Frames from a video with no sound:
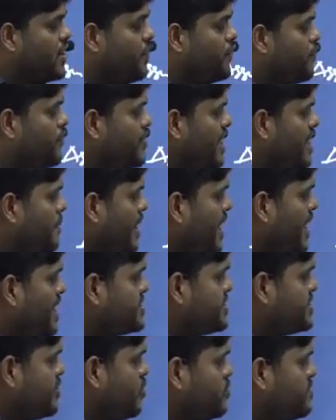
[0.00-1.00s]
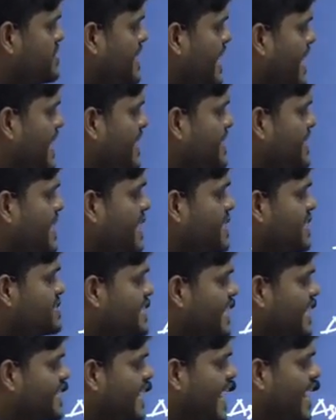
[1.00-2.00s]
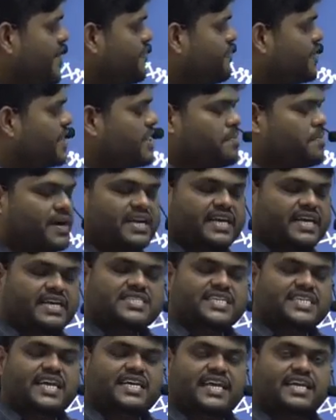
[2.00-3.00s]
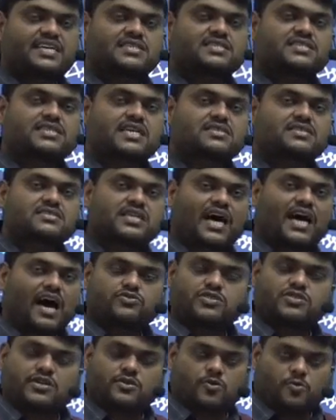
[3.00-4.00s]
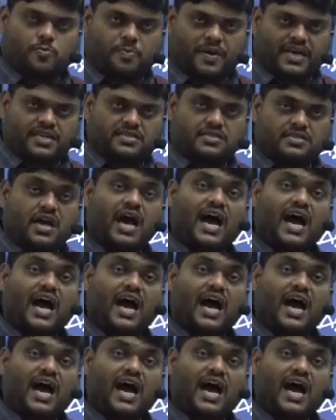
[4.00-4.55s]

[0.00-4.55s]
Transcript: We have assumed that everybody is getting 6,000 rupees.